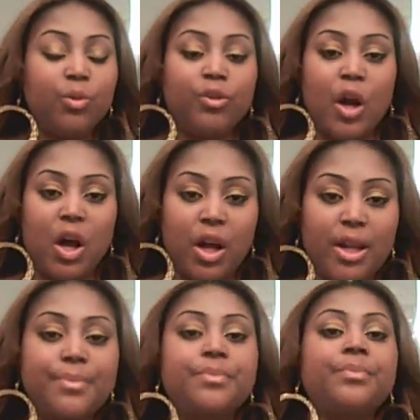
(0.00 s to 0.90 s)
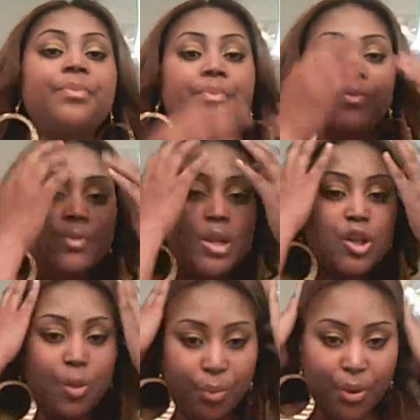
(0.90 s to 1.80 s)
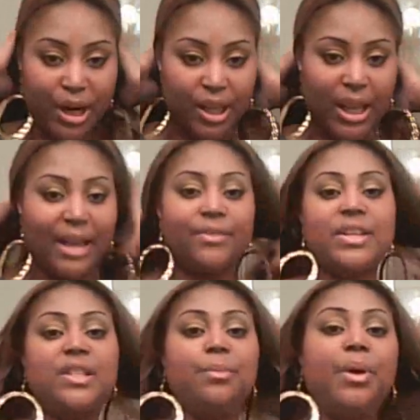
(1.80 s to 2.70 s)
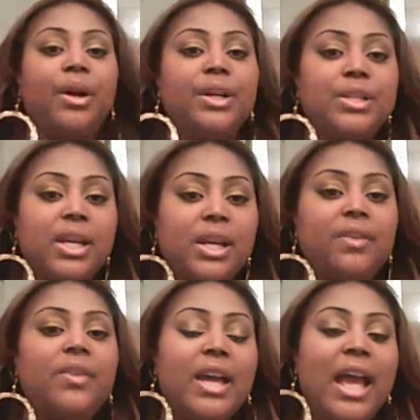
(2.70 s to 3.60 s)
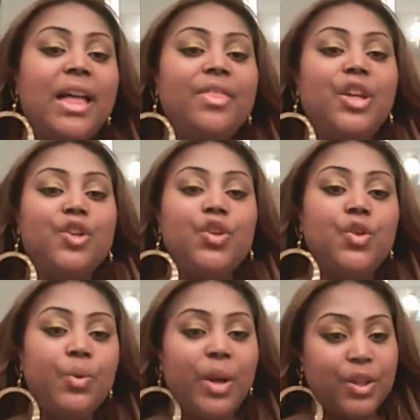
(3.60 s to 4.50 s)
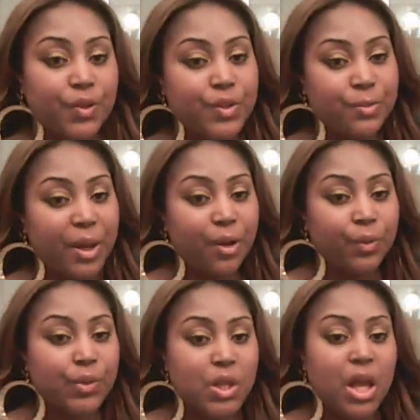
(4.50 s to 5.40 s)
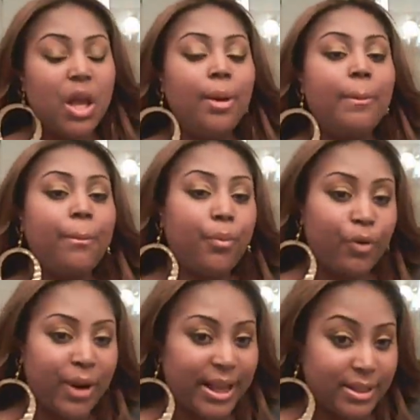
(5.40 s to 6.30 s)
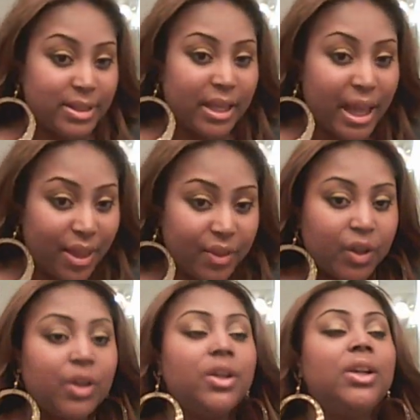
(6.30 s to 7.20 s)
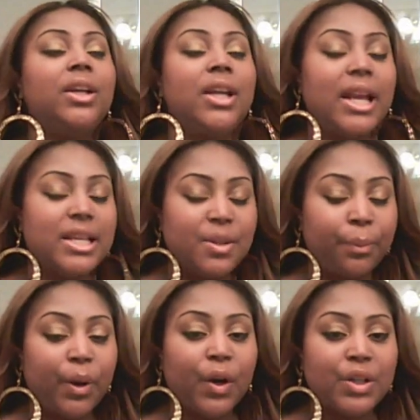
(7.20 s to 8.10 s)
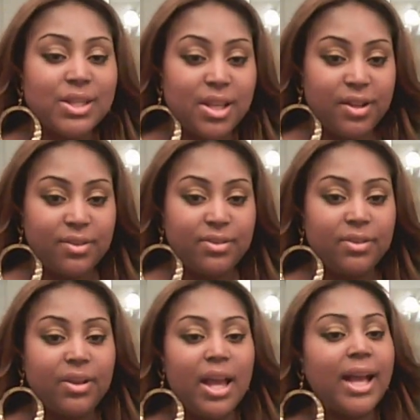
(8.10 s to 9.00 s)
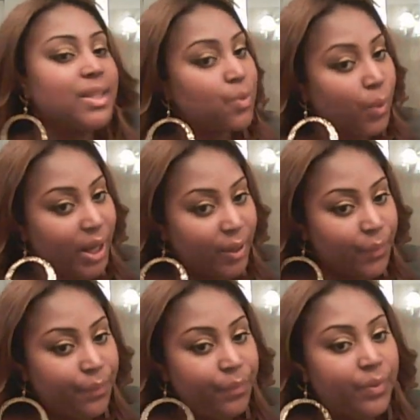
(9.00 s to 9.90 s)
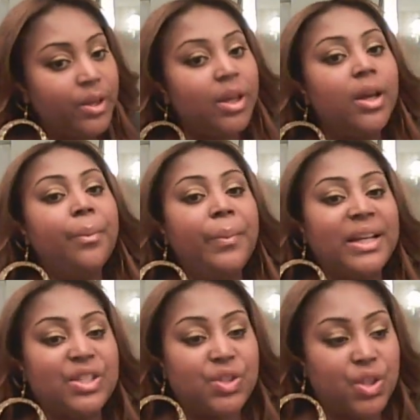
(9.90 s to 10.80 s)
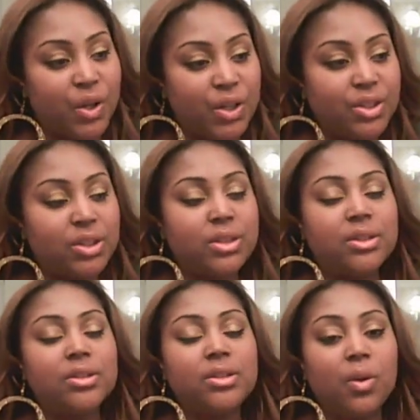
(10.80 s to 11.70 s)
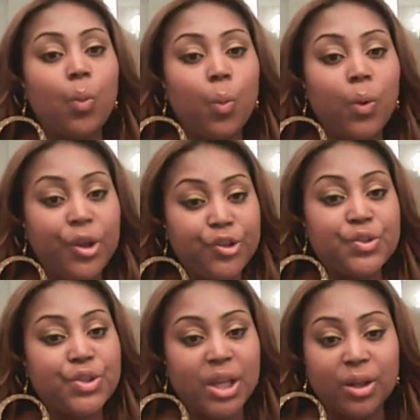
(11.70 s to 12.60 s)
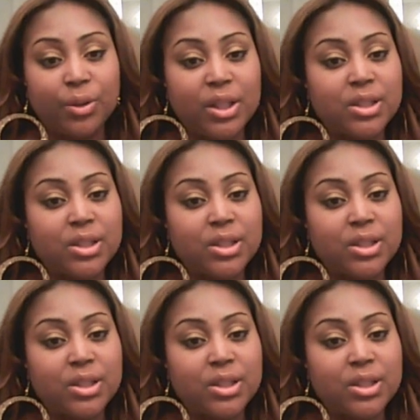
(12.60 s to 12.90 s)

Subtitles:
keeping your relationship with God, your prayer life is imperative. And then you and your spouse praying together is imperative as well. But it starts